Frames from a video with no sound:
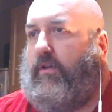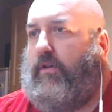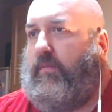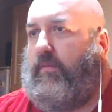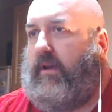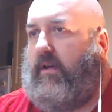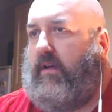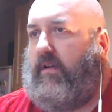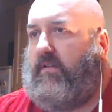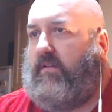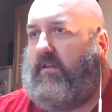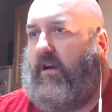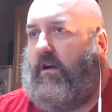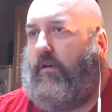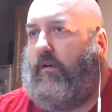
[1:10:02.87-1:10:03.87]
them in. I'll
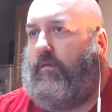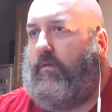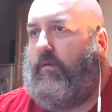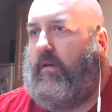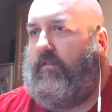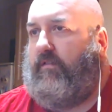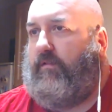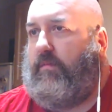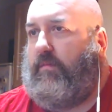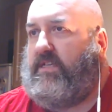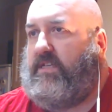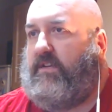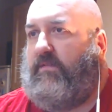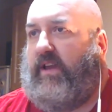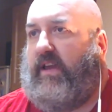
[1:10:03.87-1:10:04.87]
start off with from
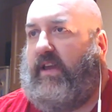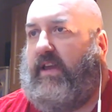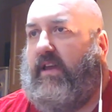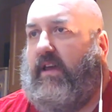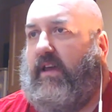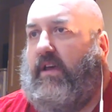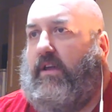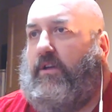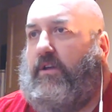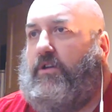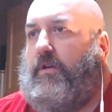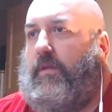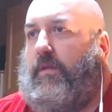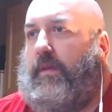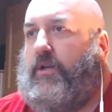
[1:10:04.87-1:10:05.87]
Mr. V. Do
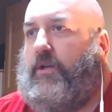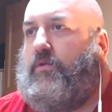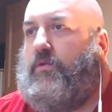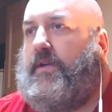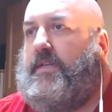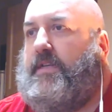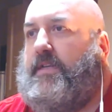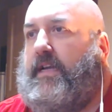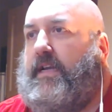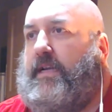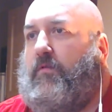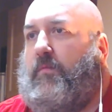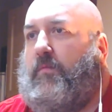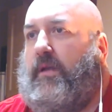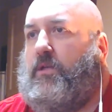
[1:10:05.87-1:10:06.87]
you think Troy Deeney
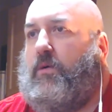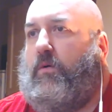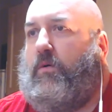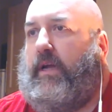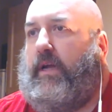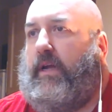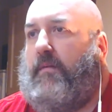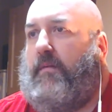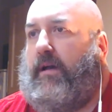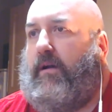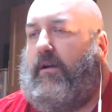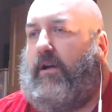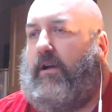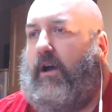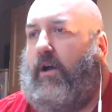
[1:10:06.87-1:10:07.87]
will be talking
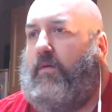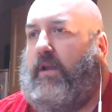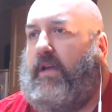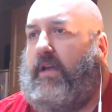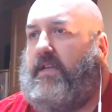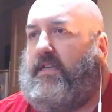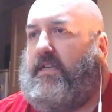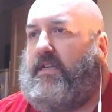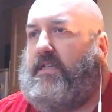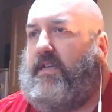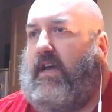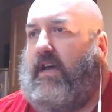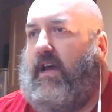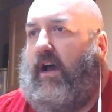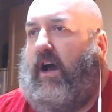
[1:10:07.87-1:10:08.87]
about cojones
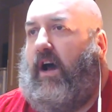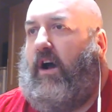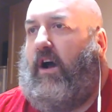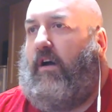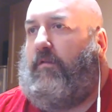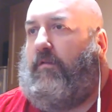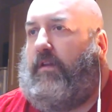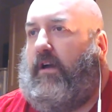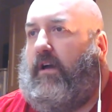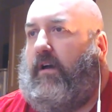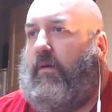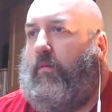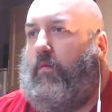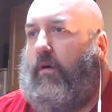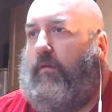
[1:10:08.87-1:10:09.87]
after
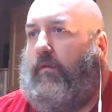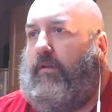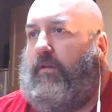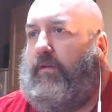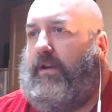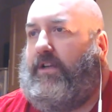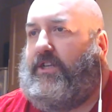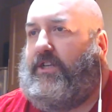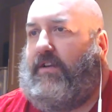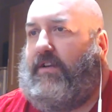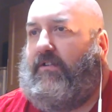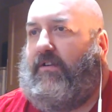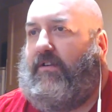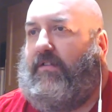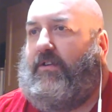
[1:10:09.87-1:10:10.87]
Watford finish
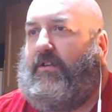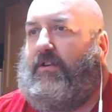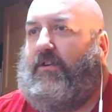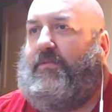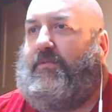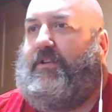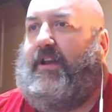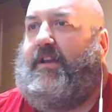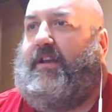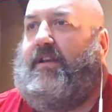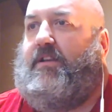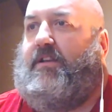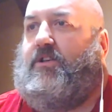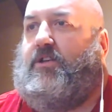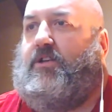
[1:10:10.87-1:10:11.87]
outside the top
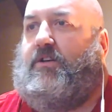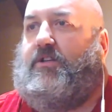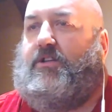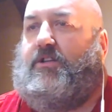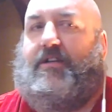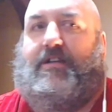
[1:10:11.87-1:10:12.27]
10? Josh?